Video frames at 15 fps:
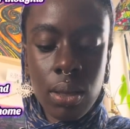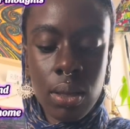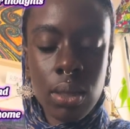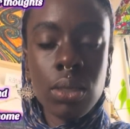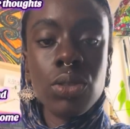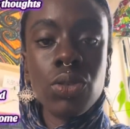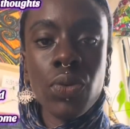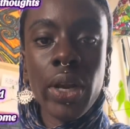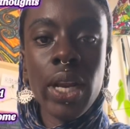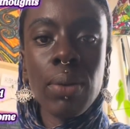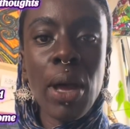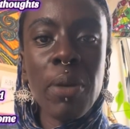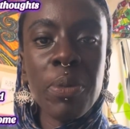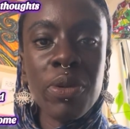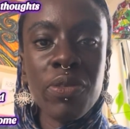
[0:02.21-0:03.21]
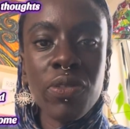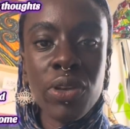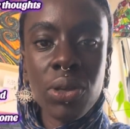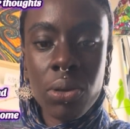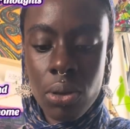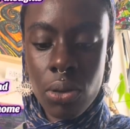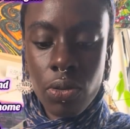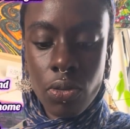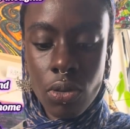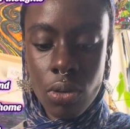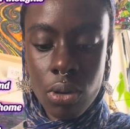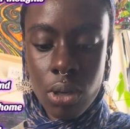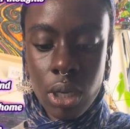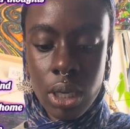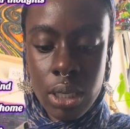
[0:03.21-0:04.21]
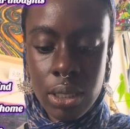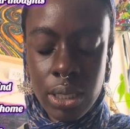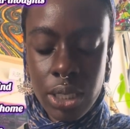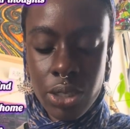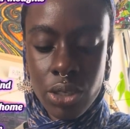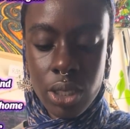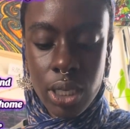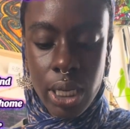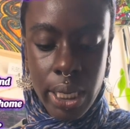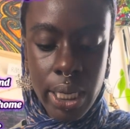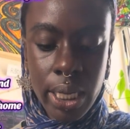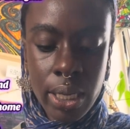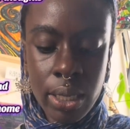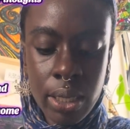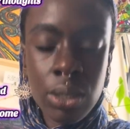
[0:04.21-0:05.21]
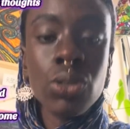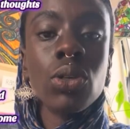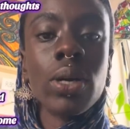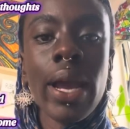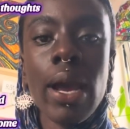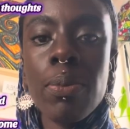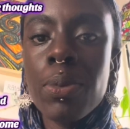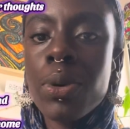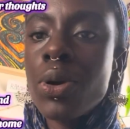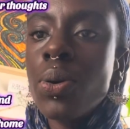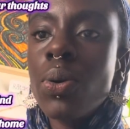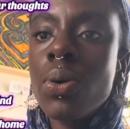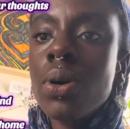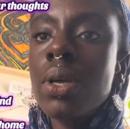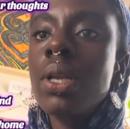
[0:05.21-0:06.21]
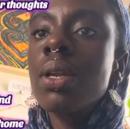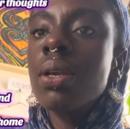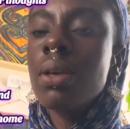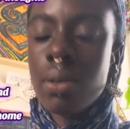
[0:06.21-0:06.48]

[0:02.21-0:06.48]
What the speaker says: This reading might be for you if you're a Sagittarius or a Capricorn.